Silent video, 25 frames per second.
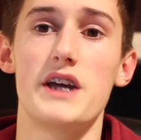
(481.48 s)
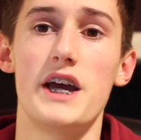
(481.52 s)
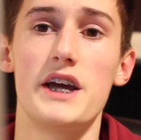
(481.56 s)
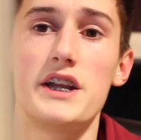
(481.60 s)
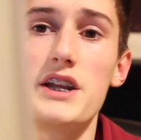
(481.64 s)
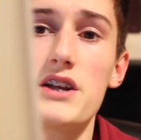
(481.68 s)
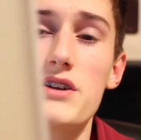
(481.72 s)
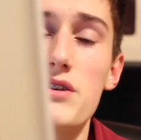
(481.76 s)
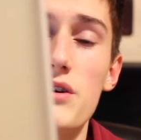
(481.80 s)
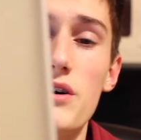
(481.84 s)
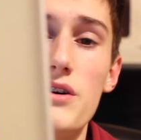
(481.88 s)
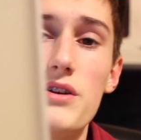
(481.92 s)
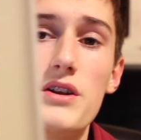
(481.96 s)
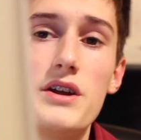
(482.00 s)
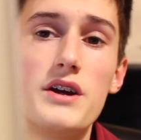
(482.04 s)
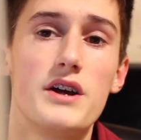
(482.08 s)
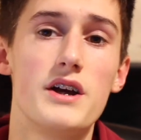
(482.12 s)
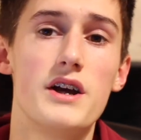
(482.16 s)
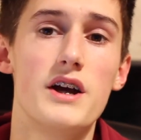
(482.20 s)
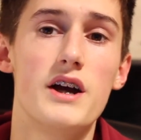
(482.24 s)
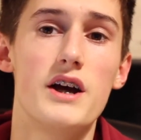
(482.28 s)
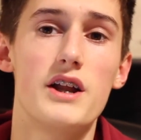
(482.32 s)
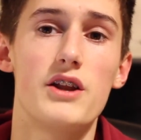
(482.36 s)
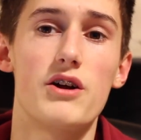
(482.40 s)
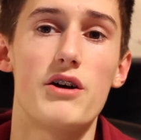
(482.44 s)
to edit on,
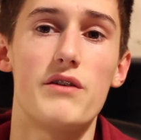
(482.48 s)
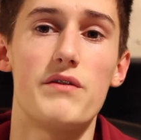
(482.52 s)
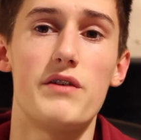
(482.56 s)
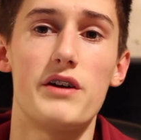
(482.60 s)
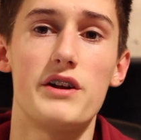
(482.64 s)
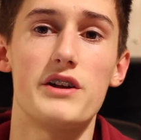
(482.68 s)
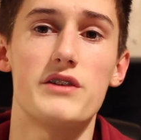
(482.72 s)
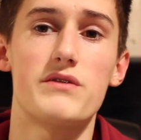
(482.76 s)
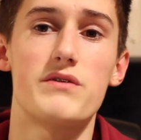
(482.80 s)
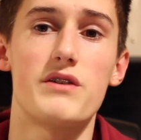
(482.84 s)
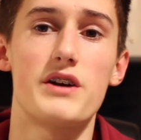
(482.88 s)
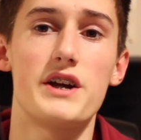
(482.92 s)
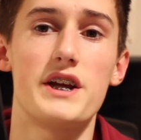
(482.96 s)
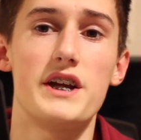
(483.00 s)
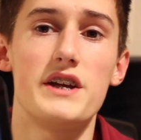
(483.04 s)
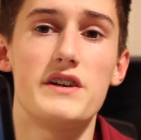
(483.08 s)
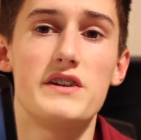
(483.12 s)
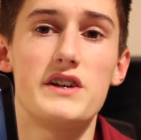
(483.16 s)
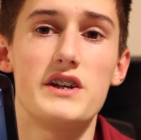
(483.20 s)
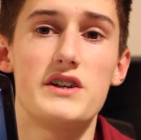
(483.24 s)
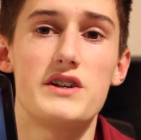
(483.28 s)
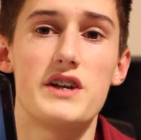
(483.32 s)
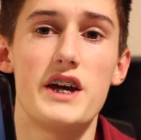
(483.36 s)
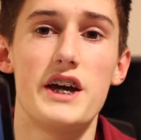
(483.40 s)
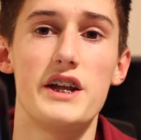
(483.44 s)
and I found it's very
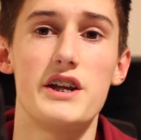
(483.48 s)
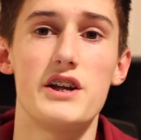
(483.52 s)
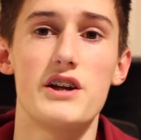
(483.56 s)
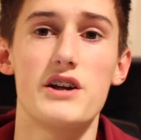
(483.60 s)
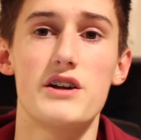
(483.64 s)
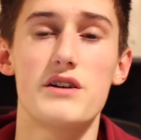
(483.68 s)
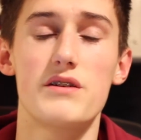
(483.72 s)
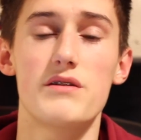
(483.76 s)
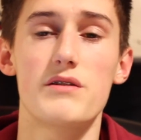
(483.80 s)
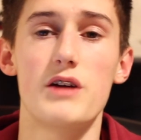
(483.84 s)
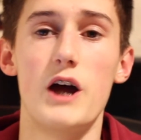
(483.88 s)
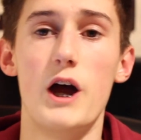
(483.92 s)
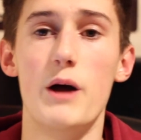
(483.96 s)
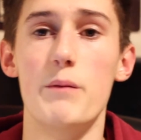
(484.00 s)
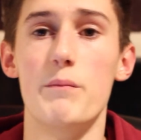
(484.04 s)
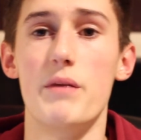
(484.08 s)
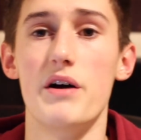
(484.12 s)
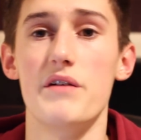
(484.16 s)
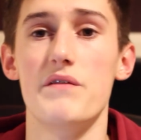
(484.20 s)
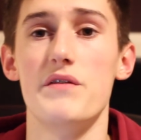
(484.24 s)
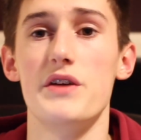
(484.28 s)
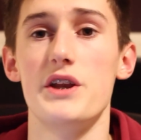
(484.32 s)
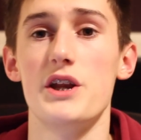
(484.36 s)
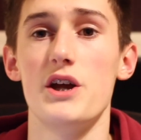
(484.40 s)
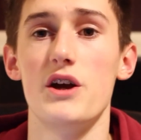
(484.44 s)
easy to edit
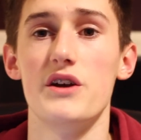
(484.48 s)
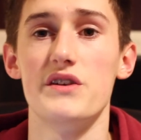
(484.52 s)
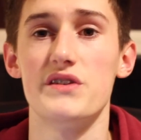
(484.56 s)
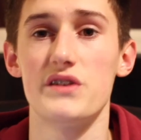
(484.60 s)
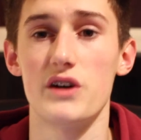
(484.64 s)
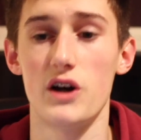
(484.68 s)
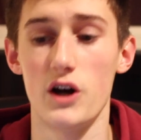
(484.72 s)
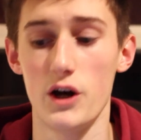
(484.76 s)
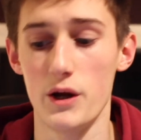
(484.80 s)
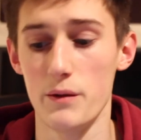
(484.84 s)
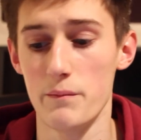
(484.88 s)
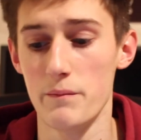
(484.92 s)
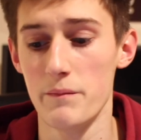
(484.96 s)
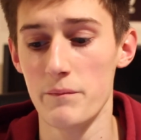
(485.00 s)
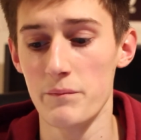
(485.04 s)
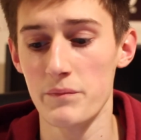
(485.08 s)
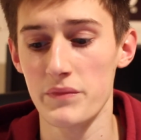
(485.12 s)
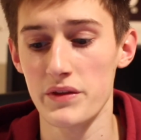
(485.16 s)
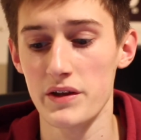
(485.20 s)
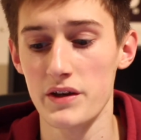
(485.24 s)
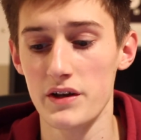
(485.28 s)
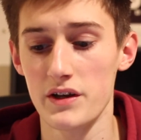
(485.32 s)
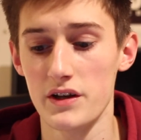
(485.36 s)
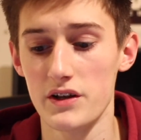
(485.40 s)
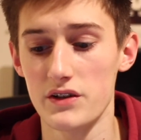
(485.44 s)
my videos at home,
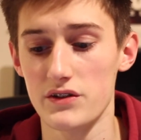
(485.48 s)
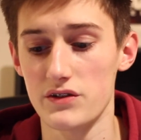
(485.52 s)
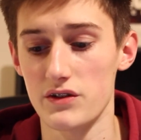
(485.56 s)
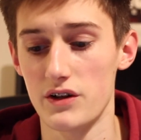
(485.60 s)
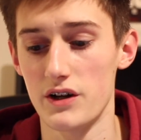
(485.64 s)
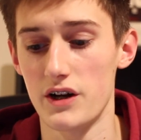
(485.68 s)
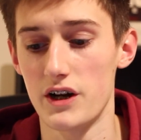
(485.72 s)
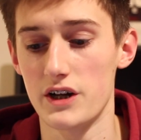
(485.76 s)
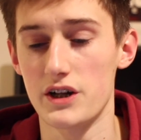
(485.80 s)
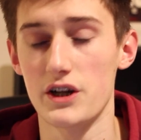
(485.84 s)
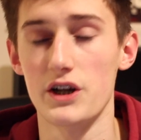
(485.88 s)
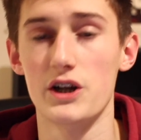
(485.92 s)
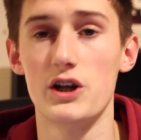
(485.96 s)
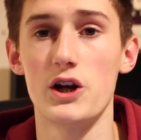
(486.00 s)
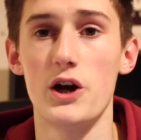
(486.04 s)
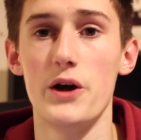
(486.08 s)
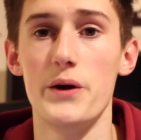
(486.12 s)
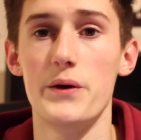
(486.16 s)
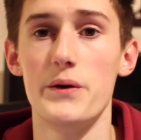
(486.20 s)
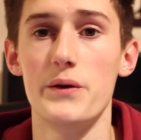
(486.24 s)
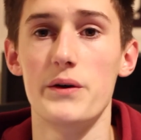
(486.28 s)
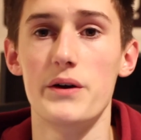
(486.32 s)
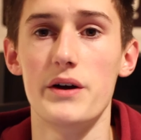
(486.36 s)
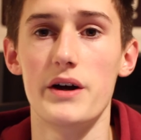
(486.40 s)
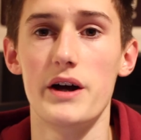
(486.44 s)
so I could
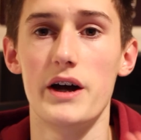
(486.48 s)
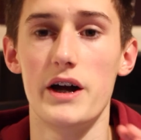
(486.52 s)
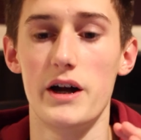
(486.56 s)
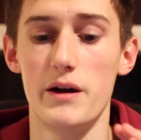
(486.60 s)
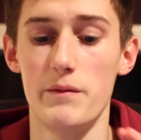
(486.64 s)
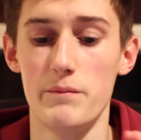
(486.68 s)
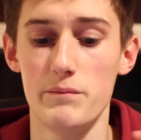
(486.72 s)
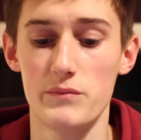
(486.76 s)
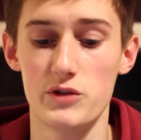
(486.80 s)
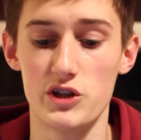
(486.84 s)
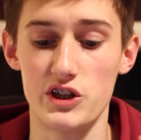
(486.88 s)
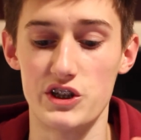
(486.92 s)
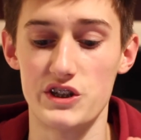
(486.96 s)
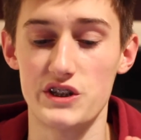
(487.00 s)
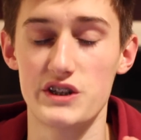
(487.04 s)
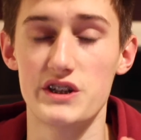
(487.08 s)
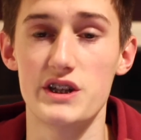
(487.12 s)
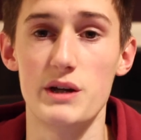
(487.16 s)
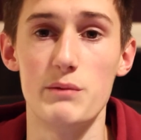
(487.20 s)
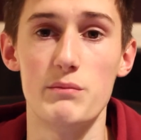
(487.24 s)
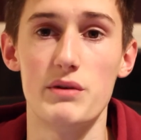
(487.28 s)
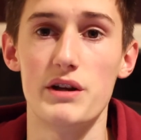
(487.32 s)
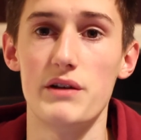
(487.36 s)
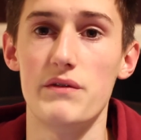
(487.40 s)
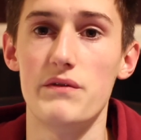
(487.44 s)
go just
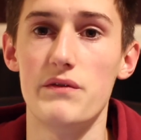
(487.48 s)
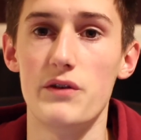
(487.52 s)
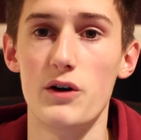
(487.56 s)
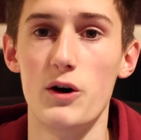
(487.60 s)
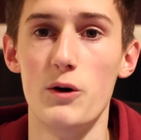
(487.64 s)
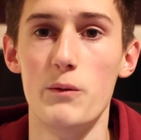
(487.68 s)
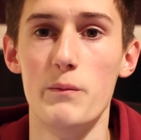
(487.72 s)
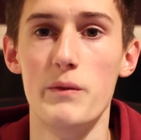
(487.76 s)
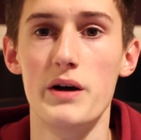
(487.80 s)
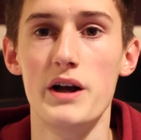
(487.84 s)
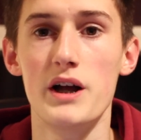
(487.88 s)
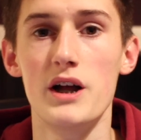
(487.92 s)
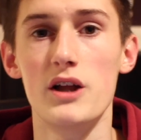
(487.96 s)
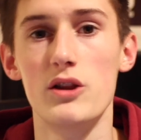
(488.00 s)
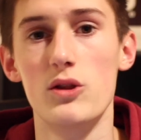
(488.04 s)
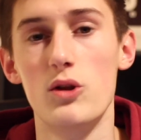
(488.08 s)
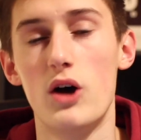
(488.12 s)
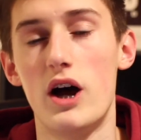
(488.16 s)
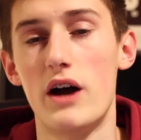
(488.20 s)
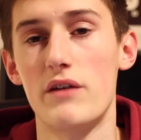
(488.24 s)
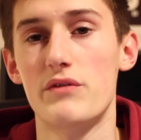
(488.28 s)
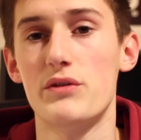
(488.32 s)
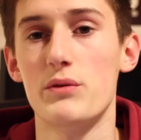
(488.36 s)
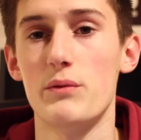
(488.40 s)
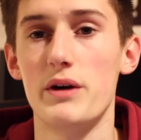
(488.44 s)
simply film,
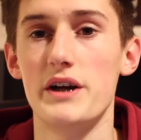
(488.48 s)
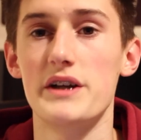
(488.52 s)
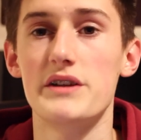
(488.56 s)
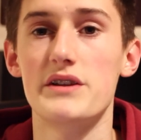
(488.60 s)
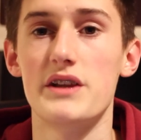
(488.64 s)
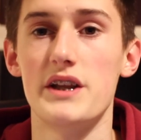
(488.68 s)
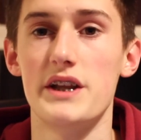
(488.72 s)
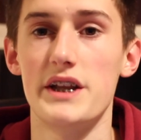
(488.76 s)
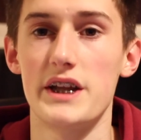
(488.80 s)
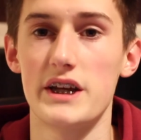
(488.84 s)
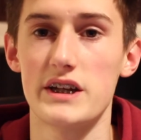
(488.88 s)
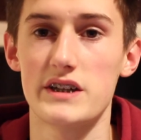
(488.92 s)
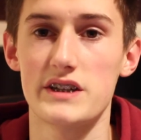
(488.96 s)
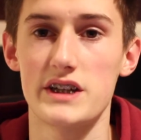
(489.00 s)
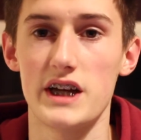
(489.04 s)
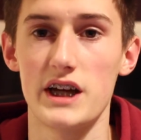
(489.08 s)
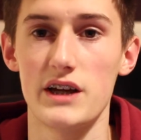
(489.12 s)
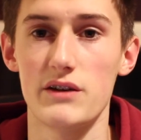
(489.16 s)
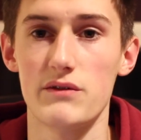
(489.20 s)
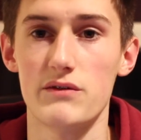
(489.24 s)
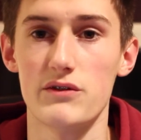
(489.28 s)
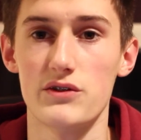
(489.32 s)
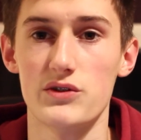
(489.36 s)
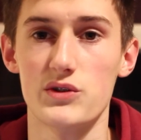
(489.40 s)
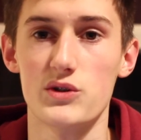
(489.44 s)
not have to wait till the next
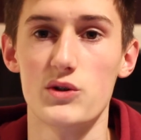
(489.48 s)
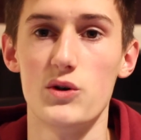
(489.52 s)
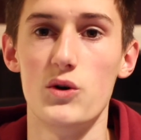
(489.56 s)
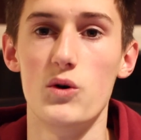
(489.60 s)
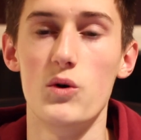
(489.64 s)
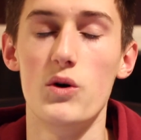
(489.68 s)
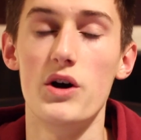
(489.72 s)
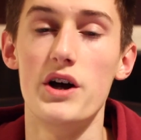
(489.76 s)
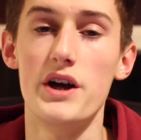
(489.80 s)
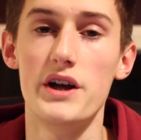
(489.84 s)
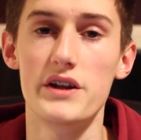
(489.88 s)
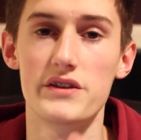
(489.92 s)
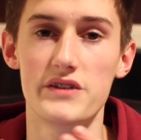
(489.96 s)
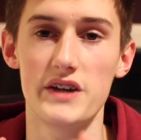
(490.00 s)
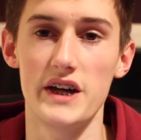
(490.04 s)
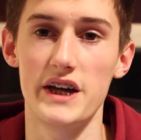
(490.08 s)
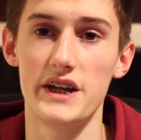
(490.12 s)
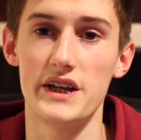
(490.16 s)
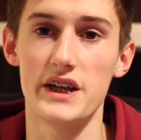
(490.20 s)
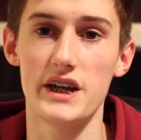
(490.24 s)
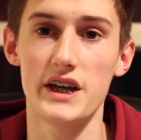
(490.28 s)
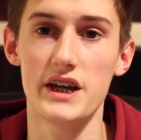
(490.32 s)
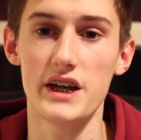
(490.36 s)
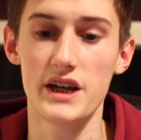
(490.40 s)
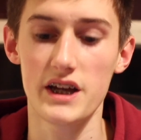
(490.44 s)
day for school to
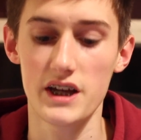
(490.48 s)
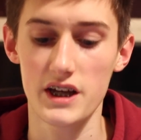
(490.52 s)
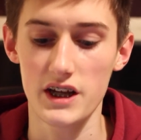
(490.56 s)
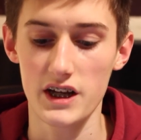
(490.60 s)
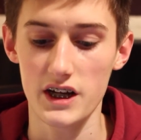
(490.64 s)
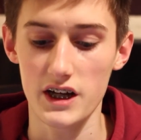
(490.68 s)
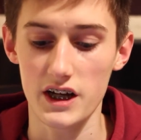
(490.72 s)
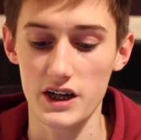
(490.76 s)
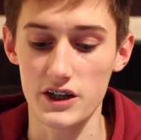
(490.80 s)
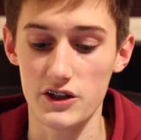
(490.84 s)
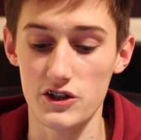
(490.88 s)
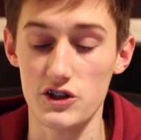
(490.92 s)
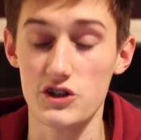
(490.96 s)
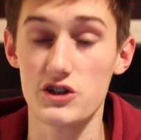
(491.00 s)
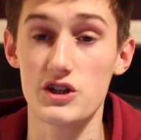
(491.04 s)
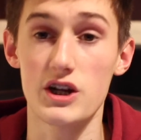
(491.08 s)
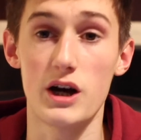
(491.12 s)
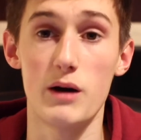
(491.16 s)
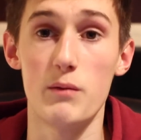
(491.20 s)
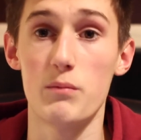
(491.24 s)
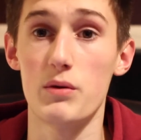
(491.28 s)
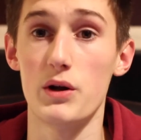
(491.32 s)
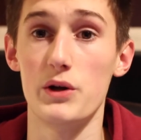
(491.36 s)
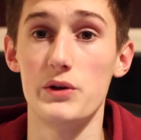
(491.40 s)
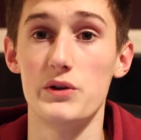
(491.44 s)
edit, and just
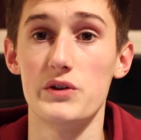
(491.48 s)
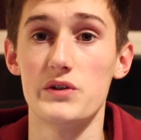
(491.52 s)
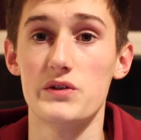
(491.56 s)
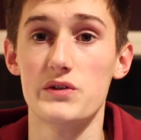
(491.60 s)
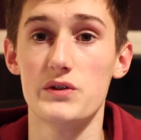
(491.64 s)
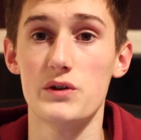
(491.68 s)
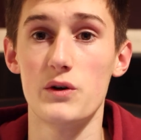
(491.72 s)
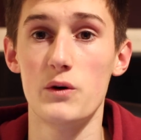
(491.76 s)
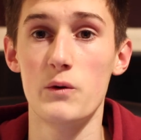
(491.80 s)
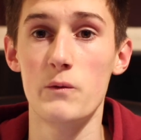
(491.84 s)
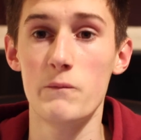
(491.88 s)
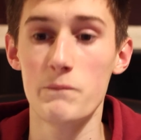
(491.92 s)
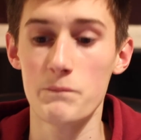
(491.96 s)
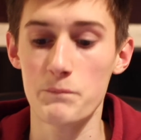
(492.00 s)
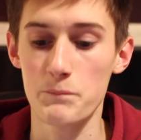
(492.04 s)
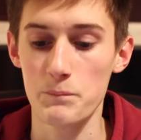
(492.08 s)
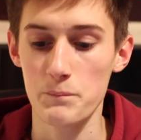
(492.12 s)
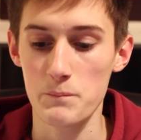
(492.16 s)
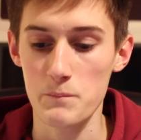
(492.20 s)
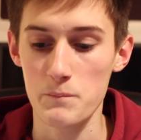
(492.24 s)
upload at school.